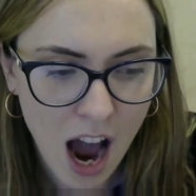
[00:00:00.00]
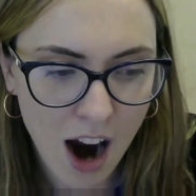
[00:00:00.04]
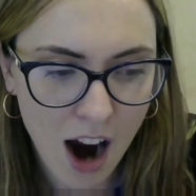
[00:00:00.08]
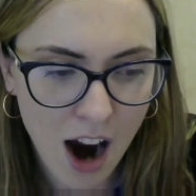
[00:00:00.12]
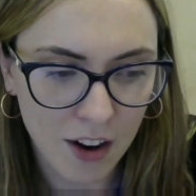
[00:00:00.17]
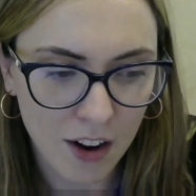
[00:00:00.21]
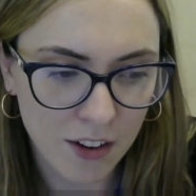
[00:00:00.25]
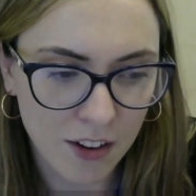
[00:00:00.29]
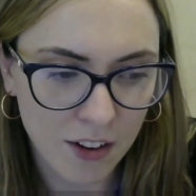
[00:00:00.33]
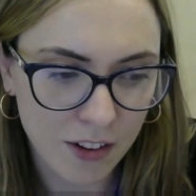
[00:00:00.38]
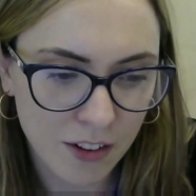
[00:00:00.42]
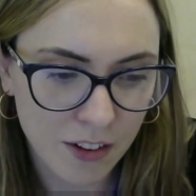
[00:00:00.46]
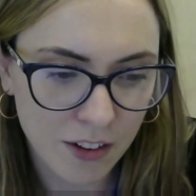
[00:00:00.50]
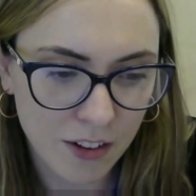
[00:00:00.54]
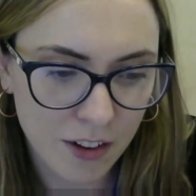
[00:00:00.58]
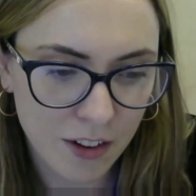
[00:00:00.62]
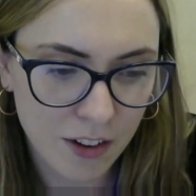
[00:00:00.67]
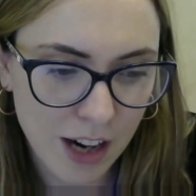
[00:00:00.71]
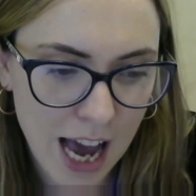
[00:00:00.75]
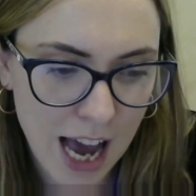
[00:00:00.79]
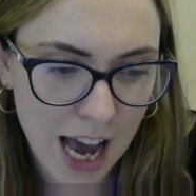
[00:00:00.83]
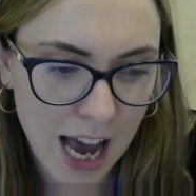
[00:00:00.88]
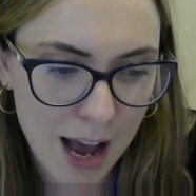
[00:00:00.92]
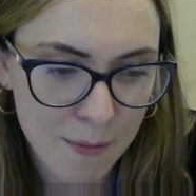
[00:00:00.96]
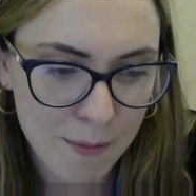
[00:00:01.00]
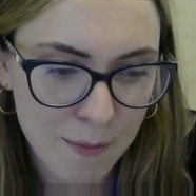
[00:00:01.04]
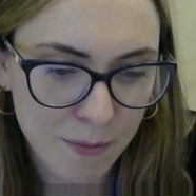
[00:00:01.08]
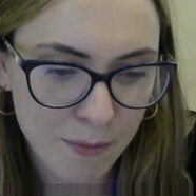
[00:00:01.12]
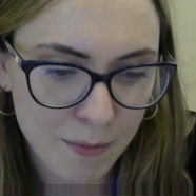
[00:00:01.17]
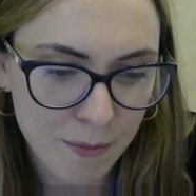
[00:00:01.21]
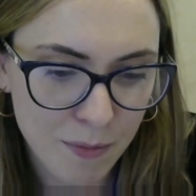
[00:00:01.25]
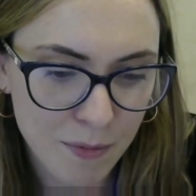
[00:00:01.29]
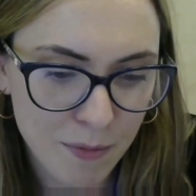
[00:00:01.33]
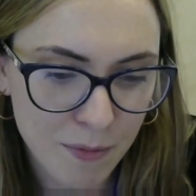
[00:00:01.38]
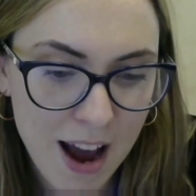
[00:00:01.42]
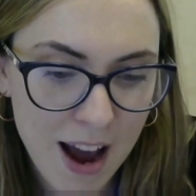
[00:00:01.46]
are
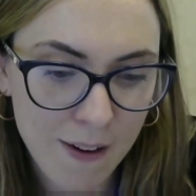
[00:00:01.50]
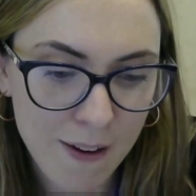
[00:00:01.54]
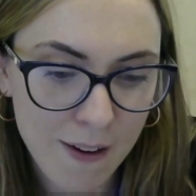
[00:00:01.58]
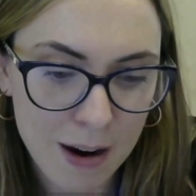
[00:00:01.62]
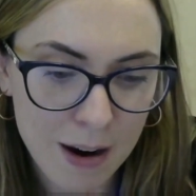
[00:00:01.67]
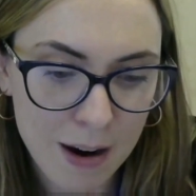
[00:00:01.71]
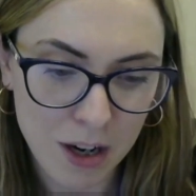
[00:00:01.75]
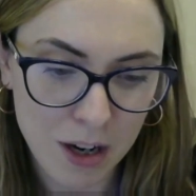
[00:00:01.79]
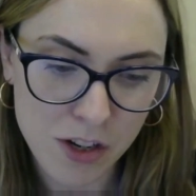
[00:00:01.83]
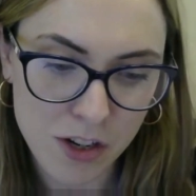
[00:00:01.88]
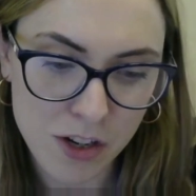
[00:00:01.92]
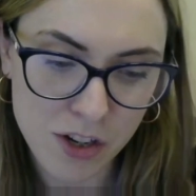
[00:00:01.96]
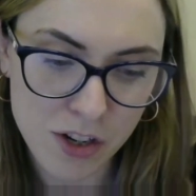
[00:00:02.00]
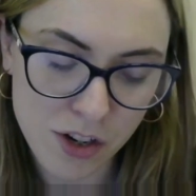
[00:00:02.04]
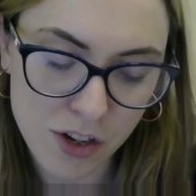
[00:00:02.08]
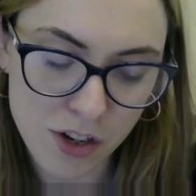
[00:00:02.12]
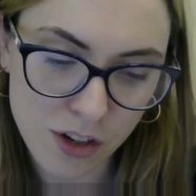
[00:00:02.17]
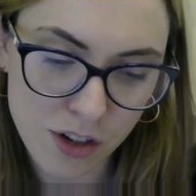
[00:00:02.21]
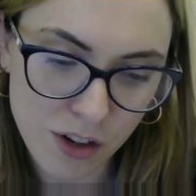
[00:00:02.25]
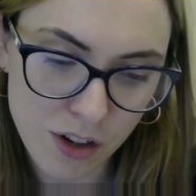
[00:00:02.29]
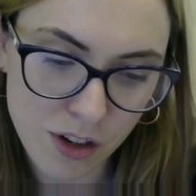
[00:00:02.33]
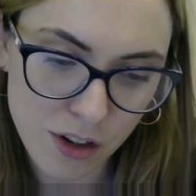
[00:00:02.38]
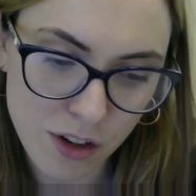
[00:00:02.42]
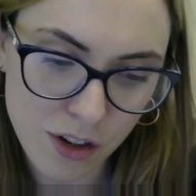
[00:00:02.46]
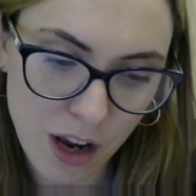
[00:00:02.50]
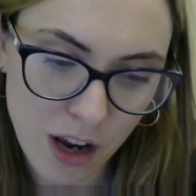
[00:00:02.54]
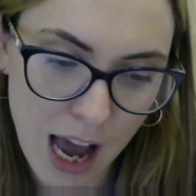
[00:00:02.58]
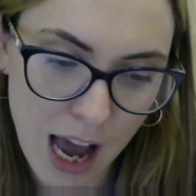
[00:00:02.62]
very much